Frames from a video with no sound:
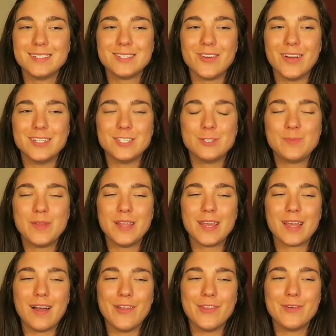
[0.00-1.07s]
So I'd just be
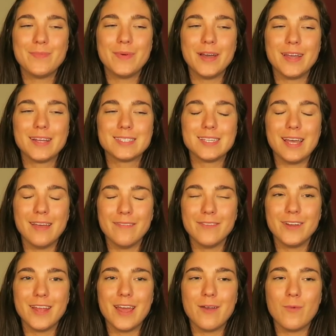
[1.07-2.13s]
like on the bikes
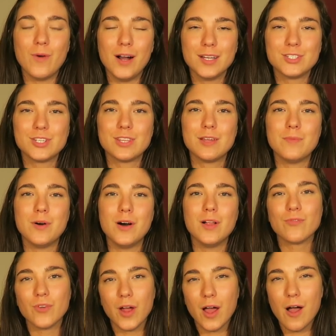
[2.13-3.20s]
every day watching them
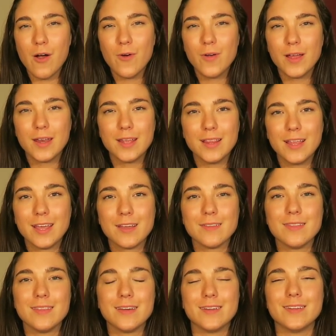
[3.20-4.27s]
all row, and it
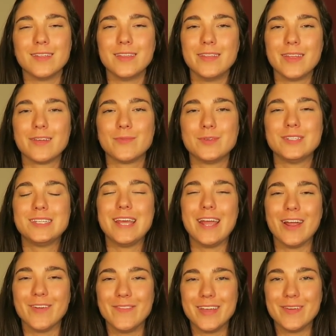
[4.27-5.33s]
like literally like would
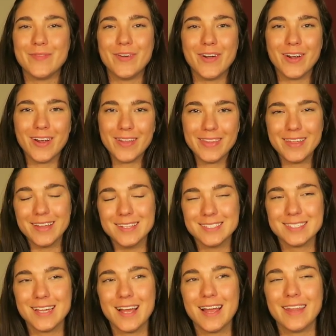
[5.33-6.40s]
tear me apart on the
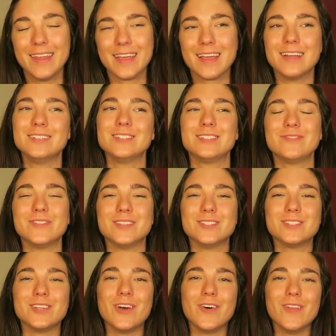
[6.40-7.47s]
inside. Like I just feel
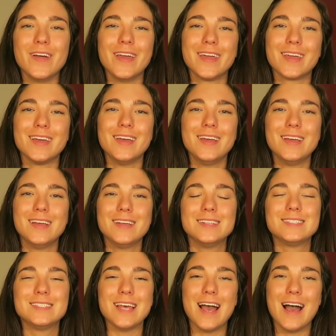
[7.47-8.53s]
so like
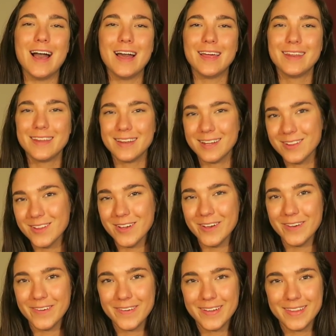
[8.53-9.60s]
sad and
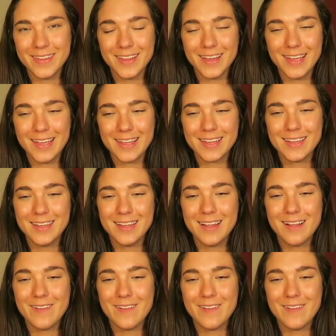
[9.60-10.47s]
alone, and like